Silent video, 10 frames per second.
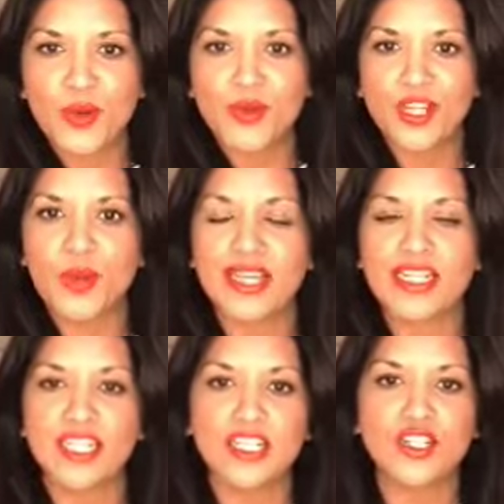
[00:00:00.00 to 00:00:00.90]
you know,
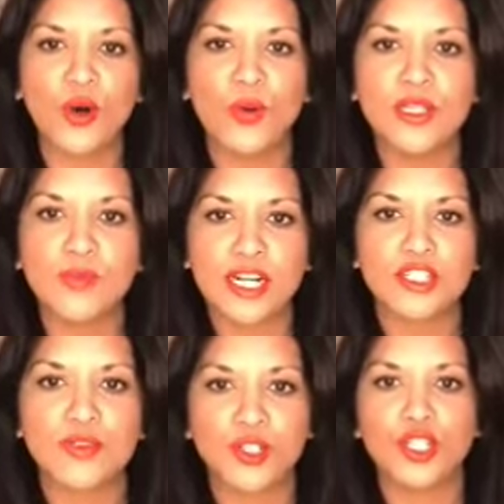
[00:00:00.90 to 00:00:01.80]
it's not always
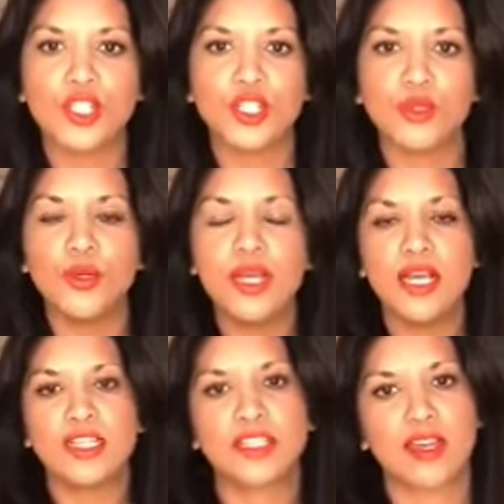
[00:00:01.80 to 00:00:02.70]
pressure on you
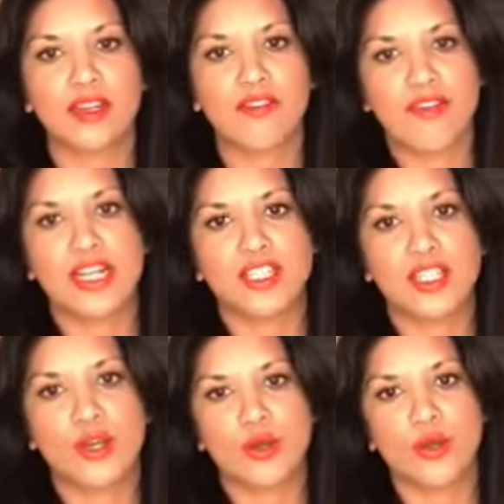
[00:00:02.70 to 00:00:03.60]
to feel as
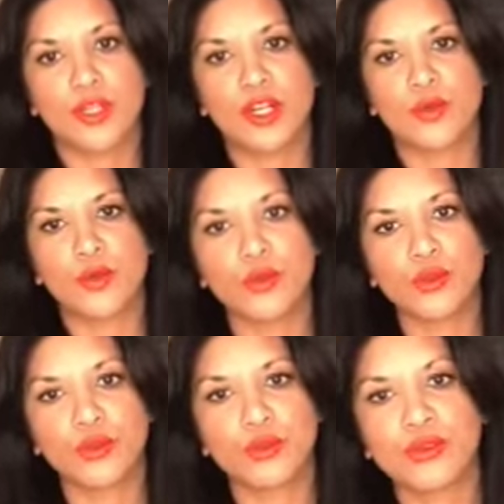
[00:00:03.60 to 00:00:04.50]
though, you know,
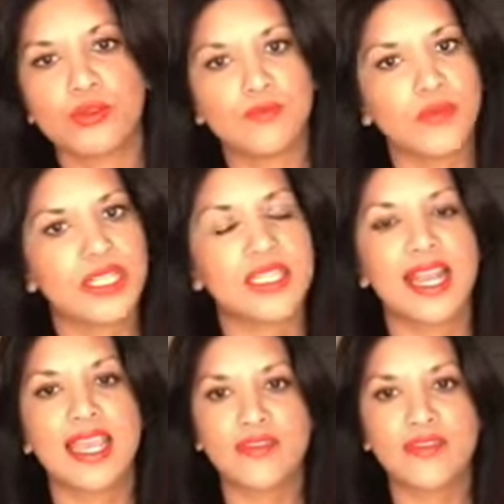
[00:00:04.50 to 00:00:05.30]
you're a slave